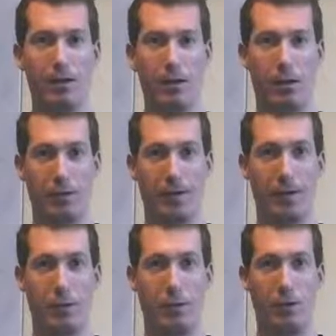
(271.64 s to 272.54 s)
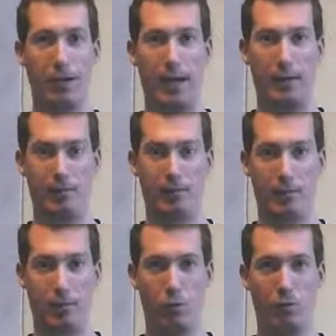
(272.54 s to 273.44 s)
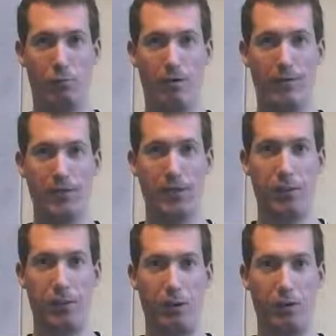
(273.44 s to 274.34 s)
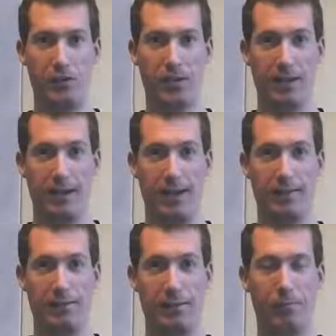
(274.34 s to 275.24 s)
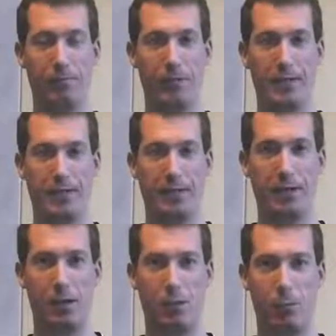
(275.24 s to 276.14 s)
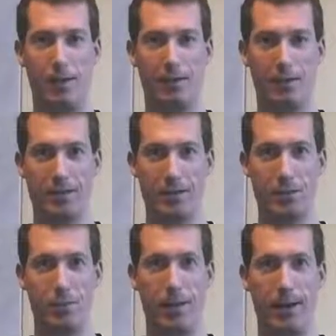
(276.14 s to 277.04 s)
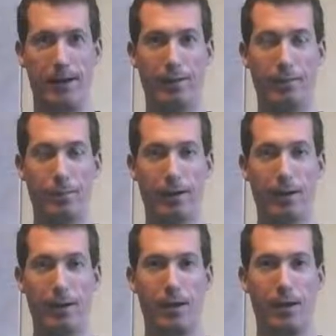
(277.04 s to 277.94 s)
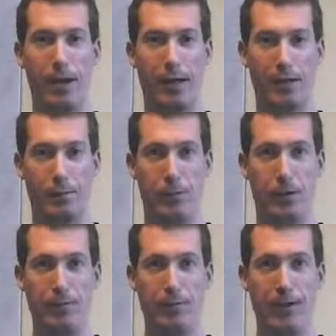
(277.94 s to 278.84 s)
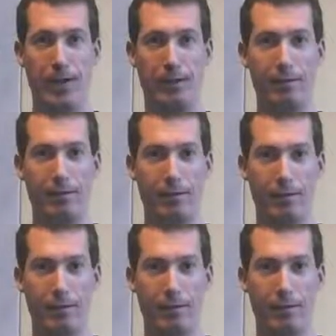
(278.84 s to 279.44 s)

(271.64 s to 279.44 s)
So keep a lookout for more of my video blogs here from freezing cold Weston-super-Mare, and goodbye for now.